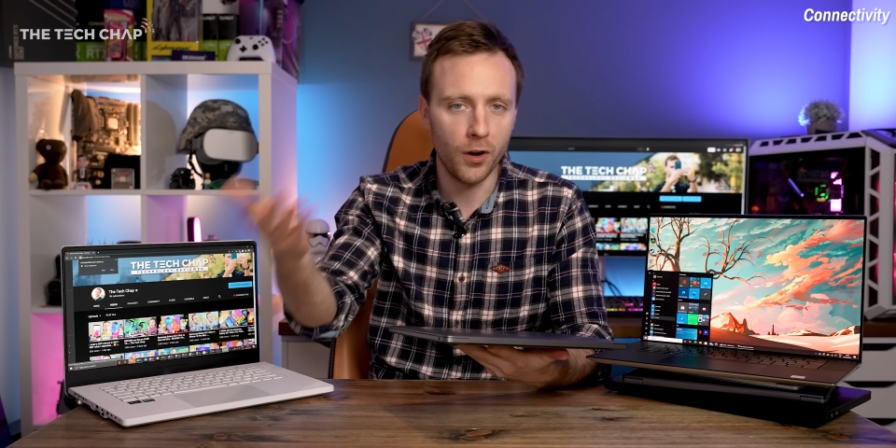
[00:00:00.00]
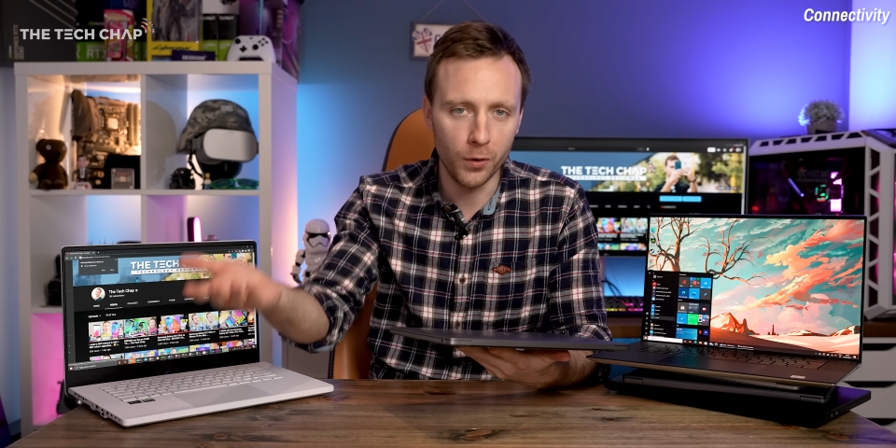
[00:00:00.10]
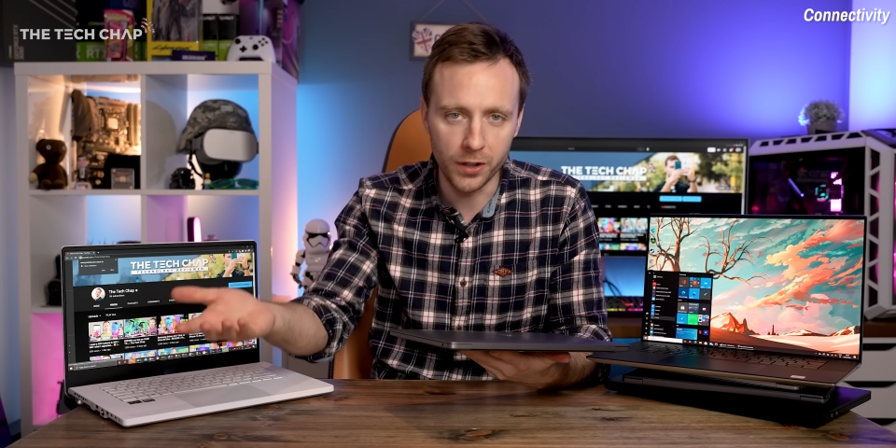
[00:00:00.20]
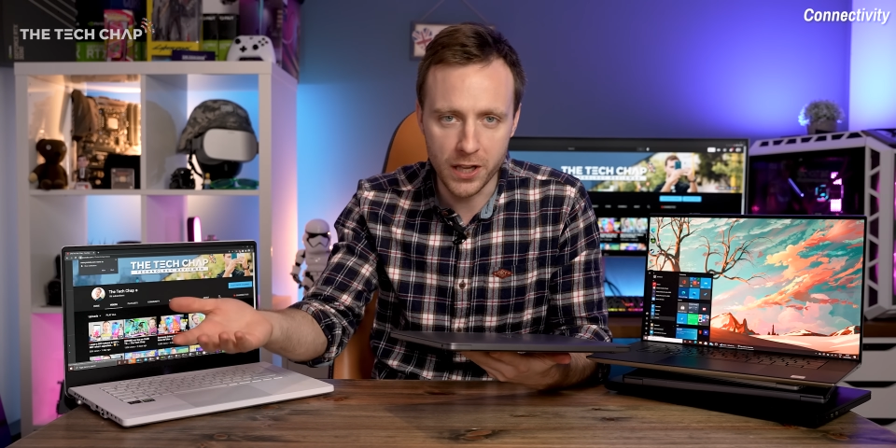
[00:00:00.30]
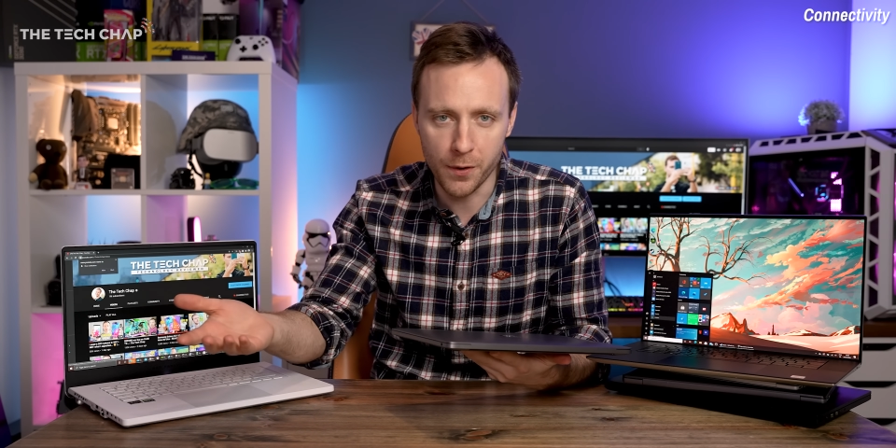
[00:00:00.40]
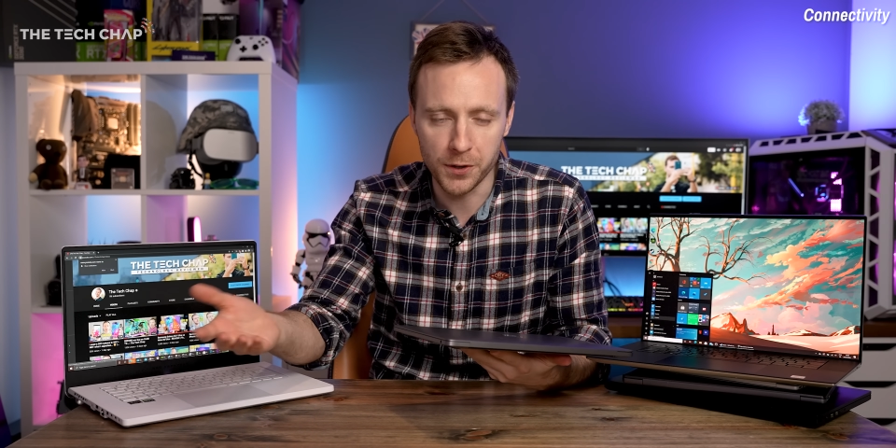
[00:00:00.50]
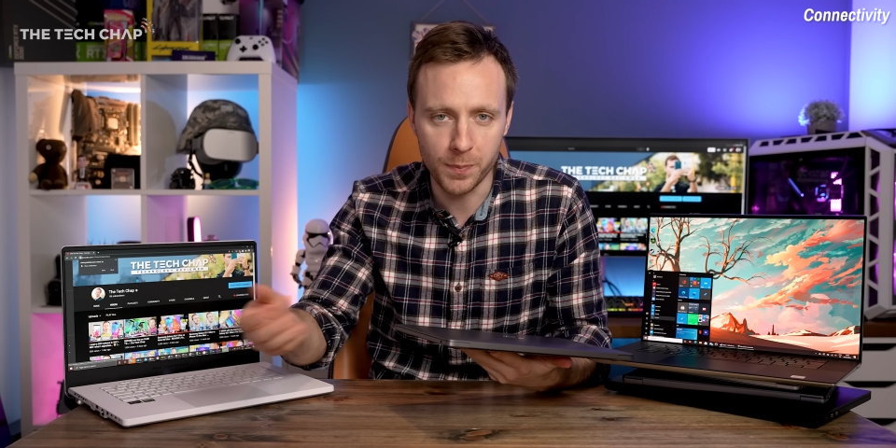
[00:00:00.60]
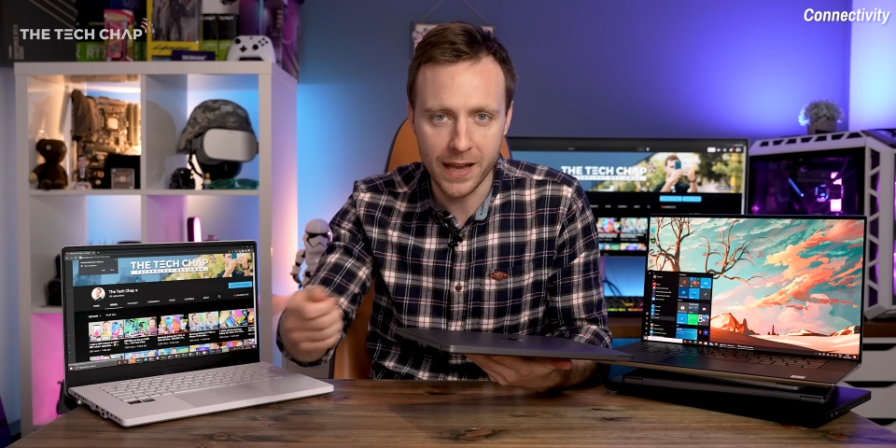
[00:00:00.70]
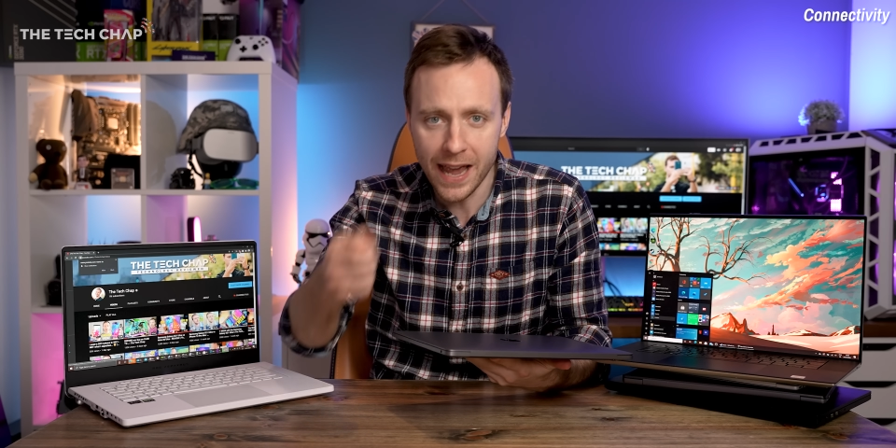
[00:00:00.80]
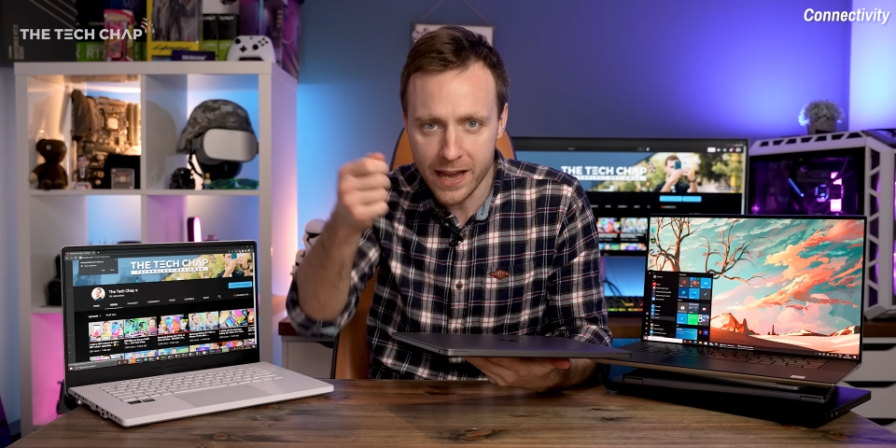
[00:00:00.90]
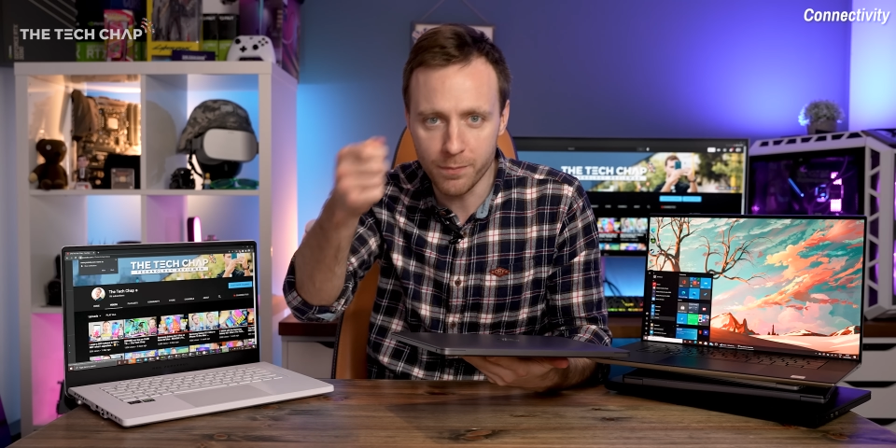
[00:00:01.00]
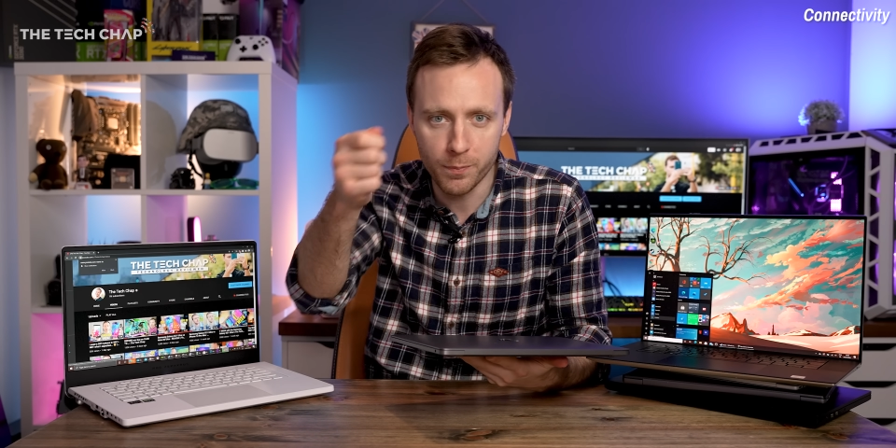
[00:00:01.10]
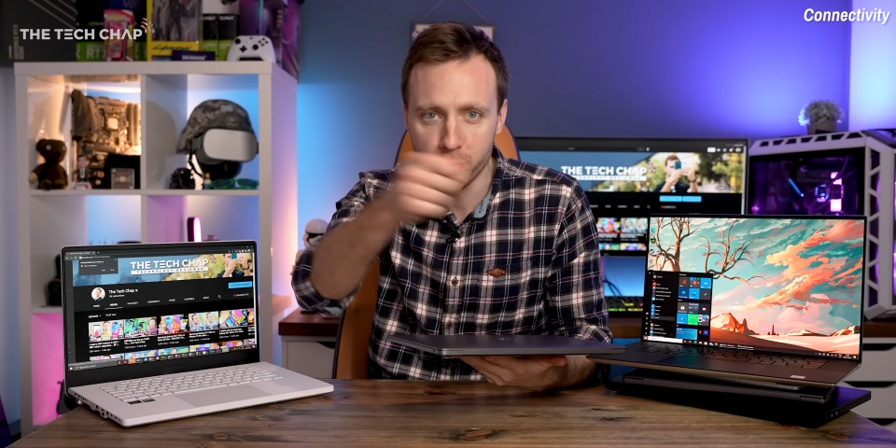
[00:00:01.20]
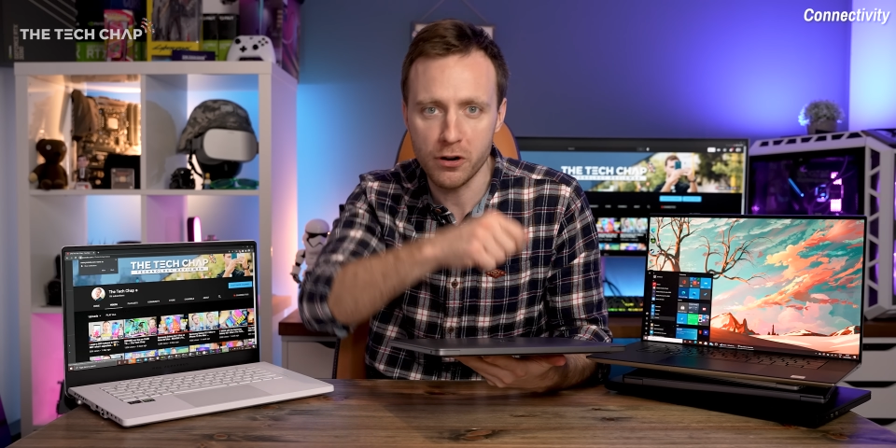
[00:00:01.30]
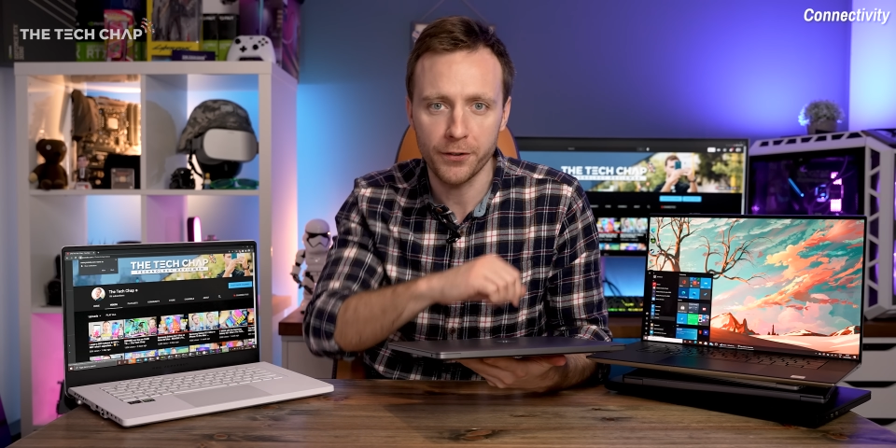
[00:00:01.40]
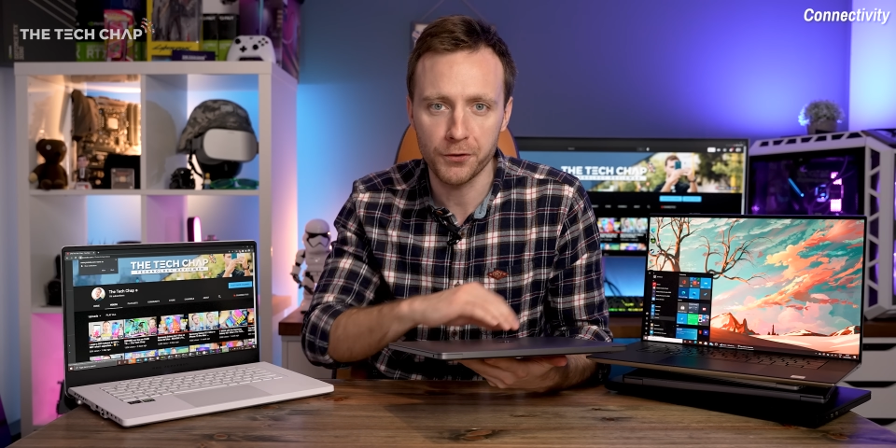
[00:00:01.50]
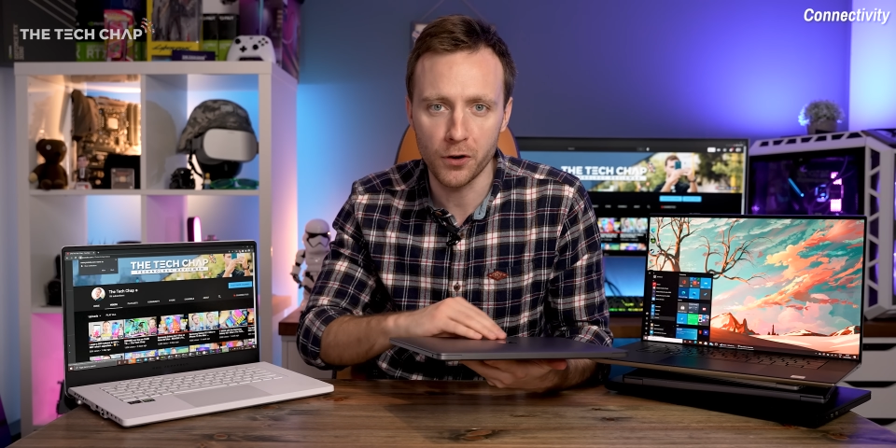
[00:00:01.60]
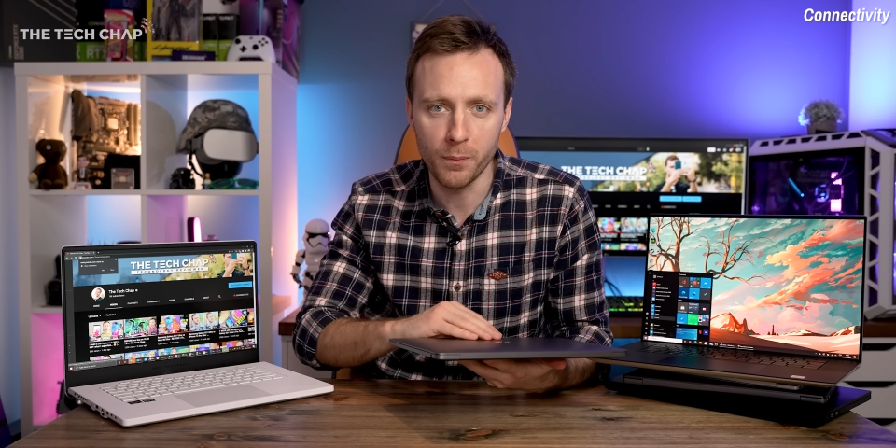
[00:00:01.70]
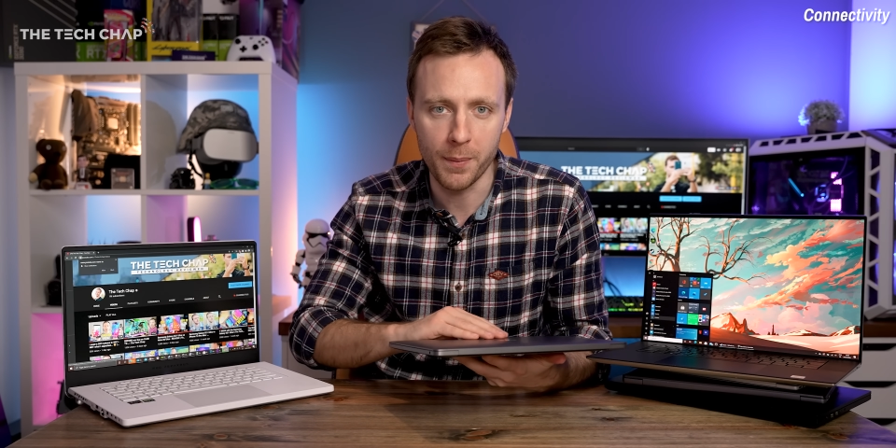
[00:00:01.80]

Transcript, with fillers: older U S B A peripheral,